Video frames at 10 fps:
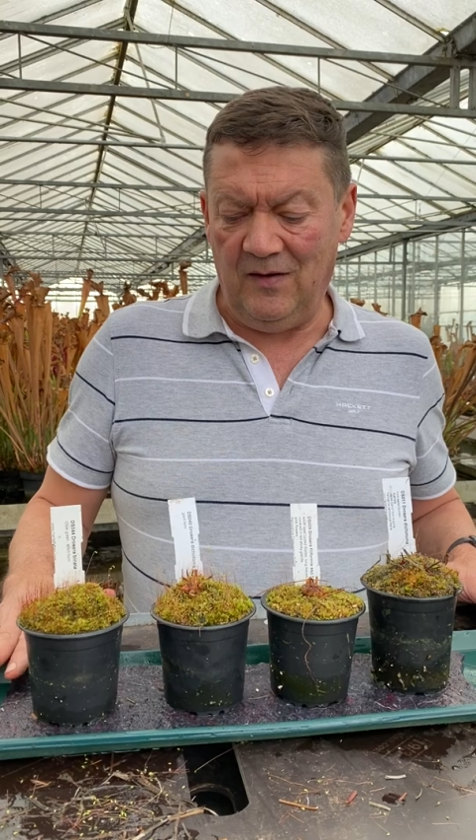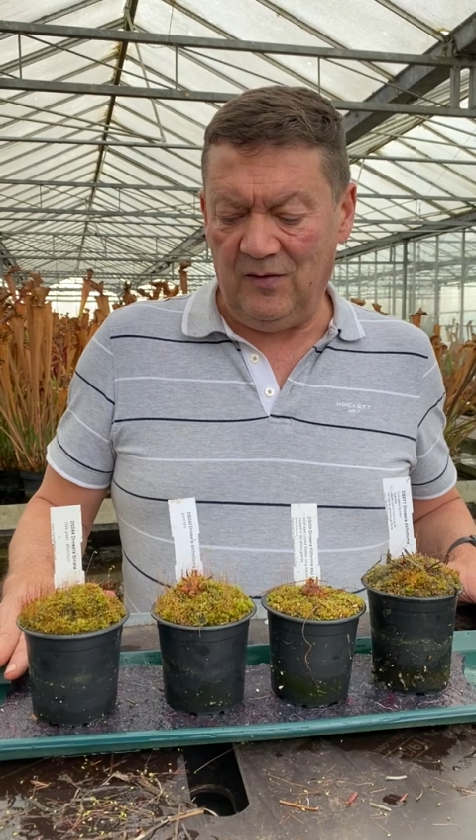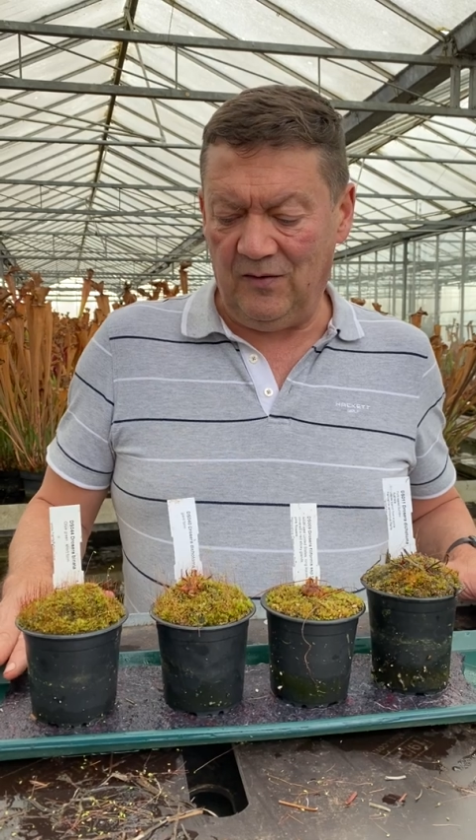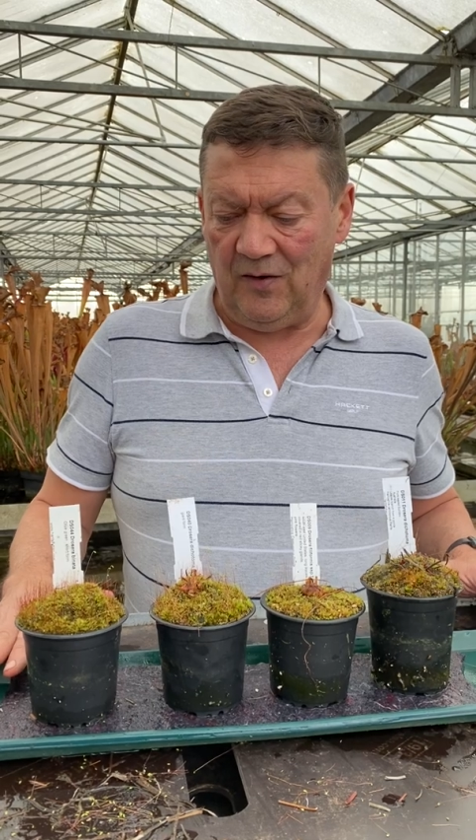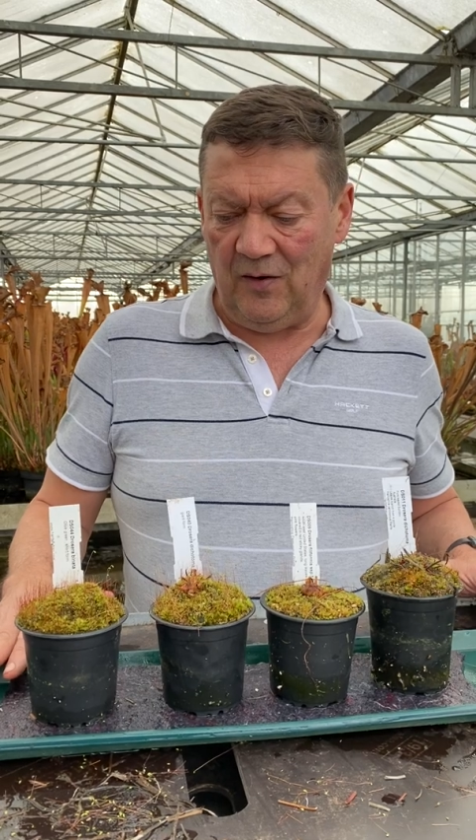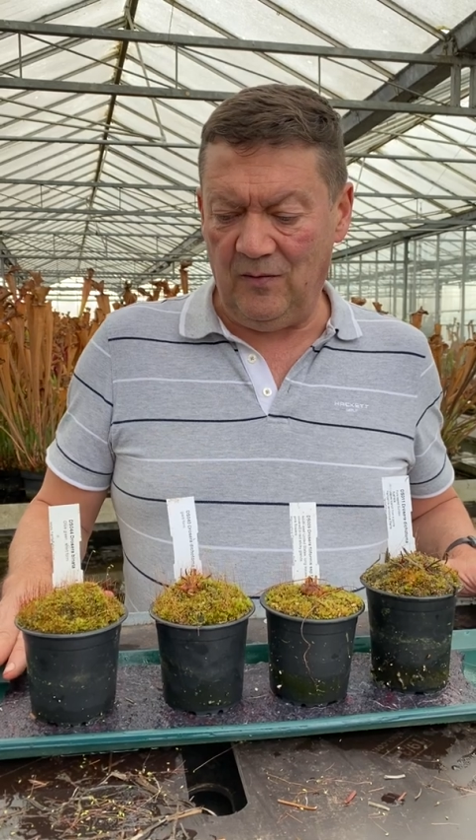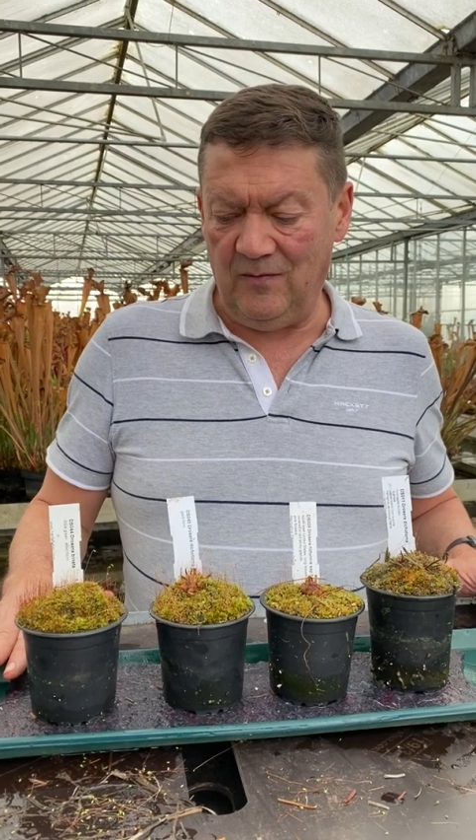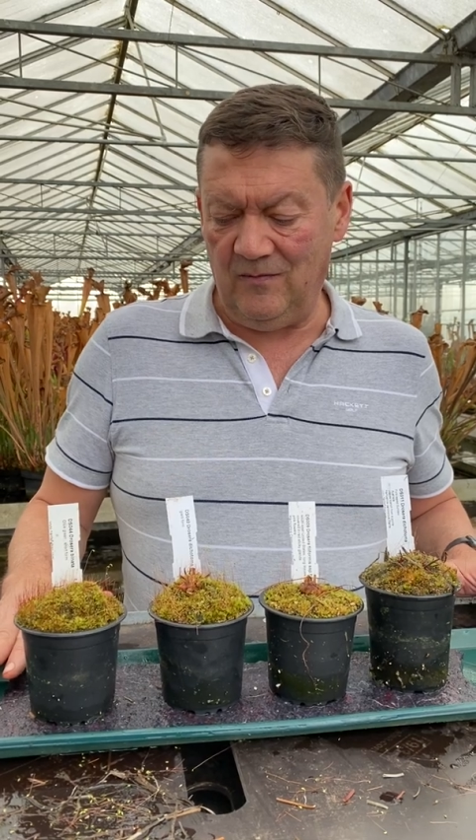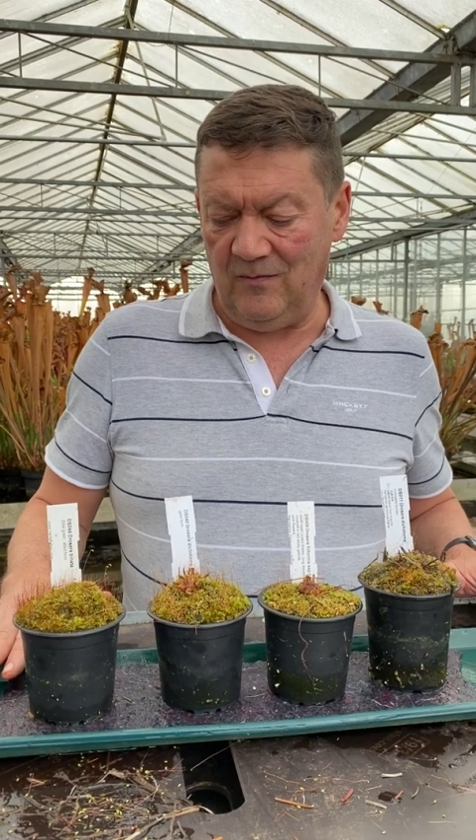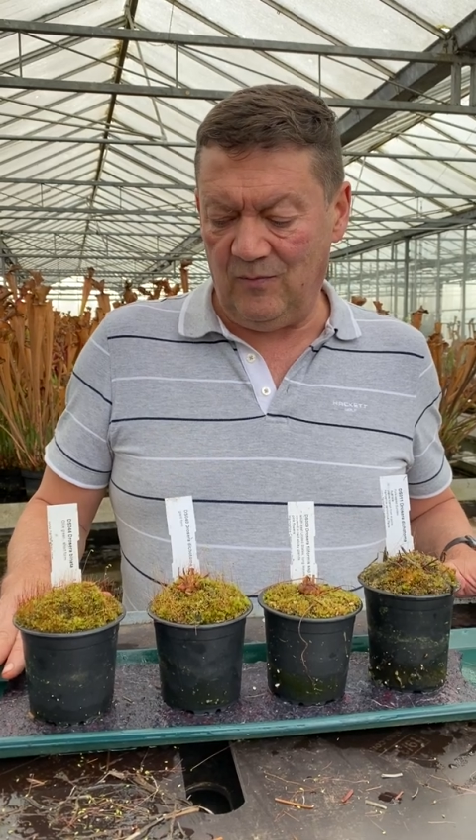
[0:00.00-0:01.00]
So
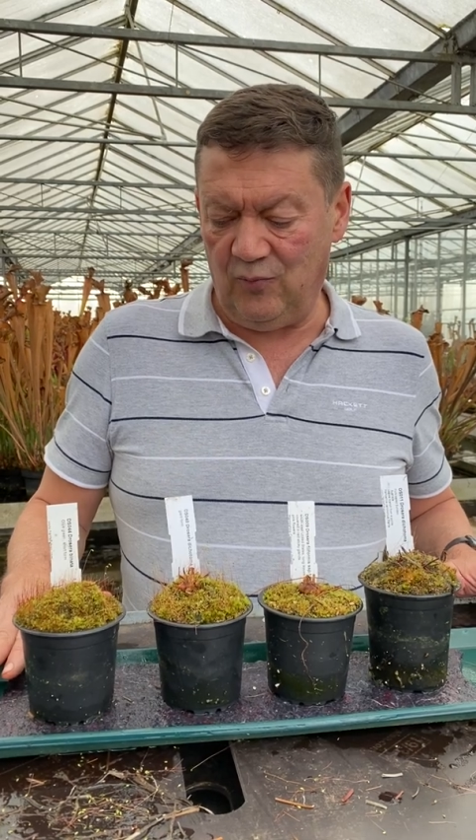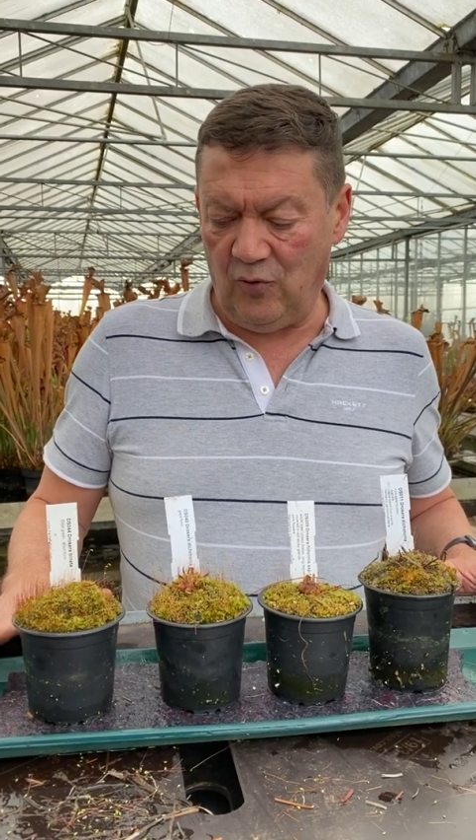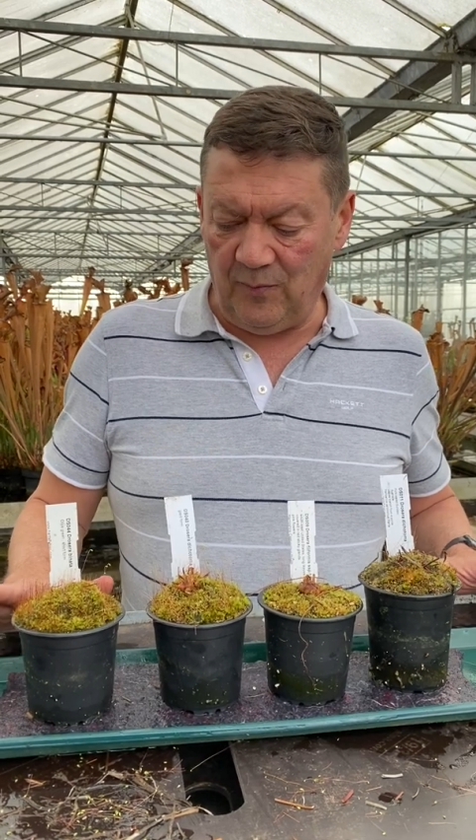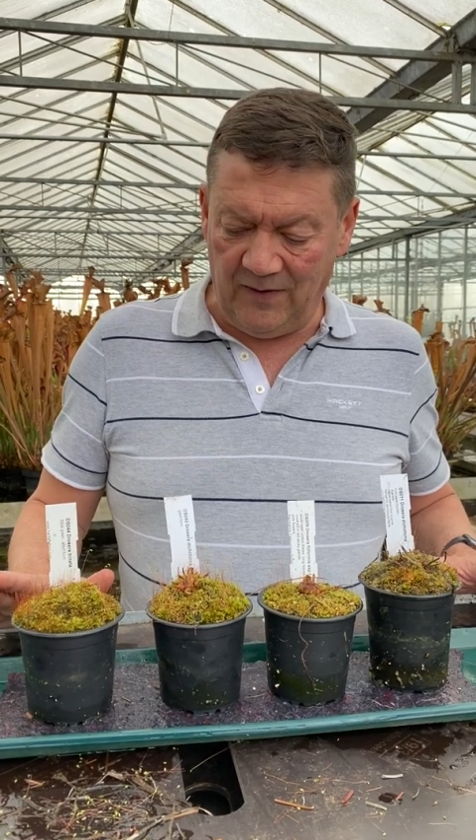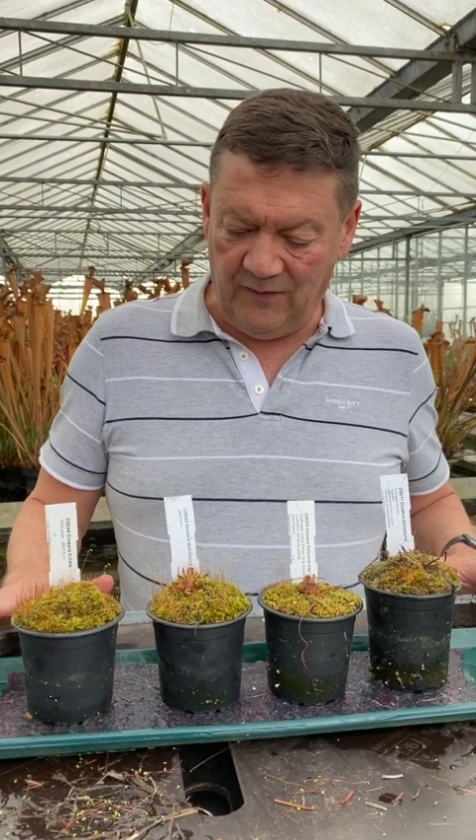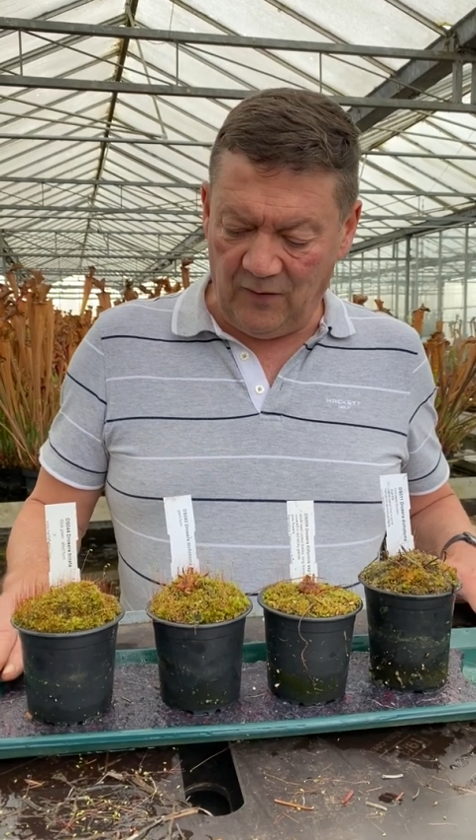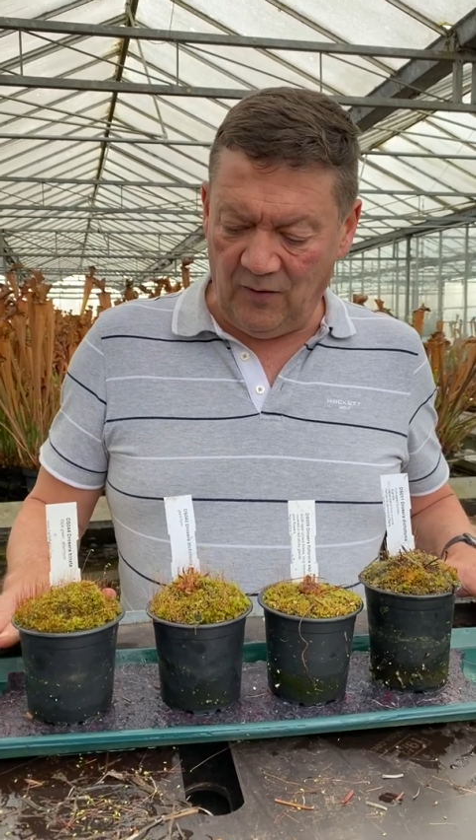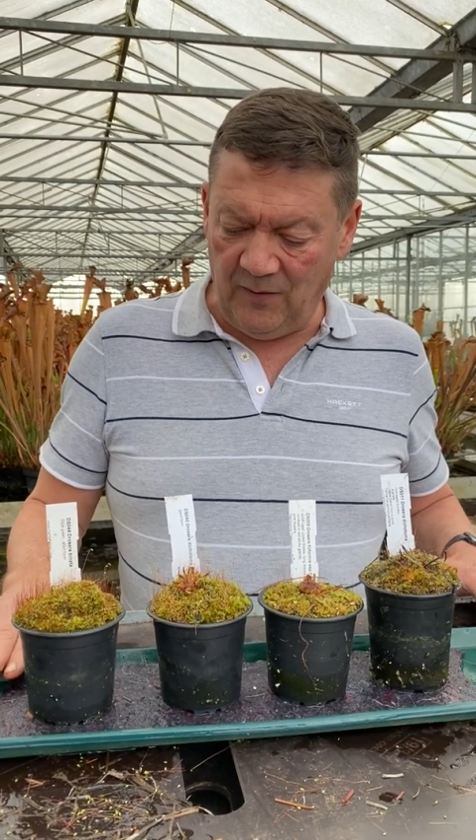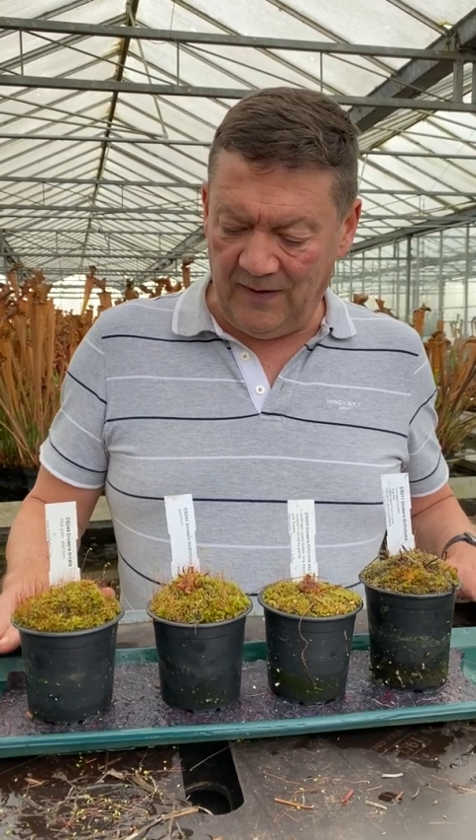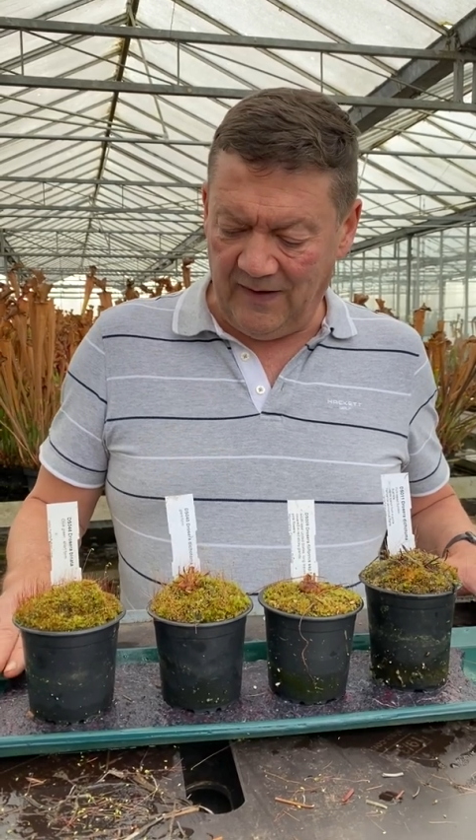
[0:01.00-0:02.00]
probably for growing